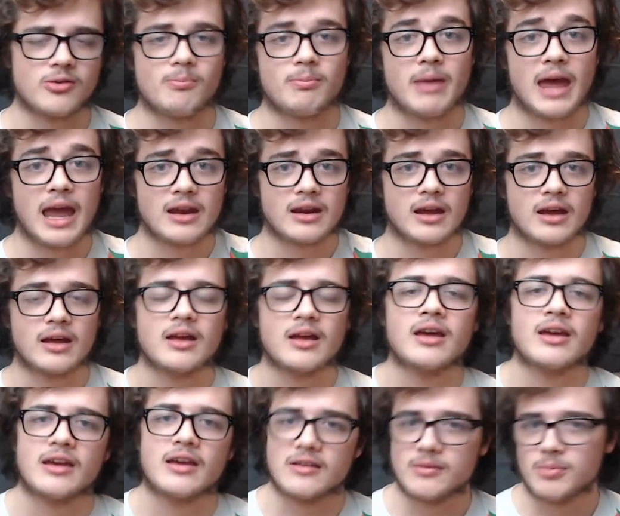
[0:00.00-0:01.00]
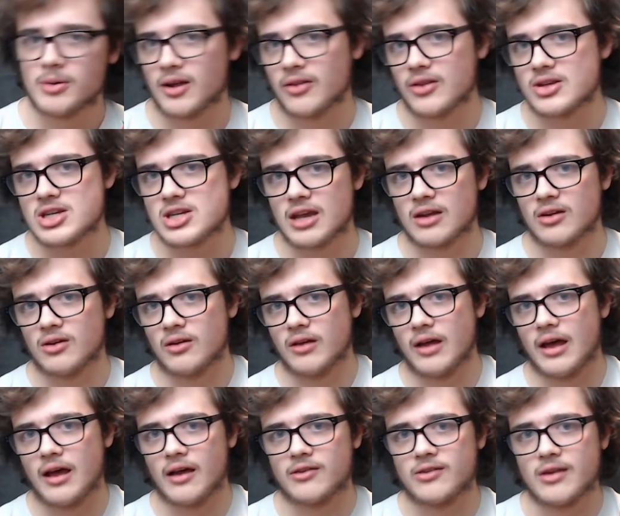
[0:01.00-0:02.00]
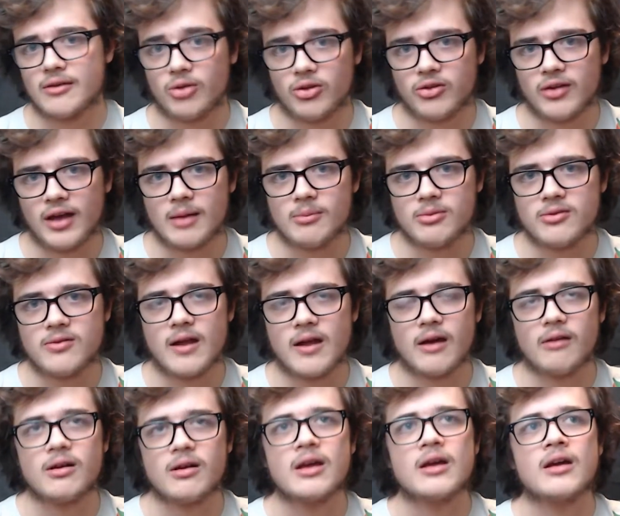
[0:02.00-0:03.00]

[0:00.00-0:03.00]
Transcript: Panda, he's been on the channel several times now.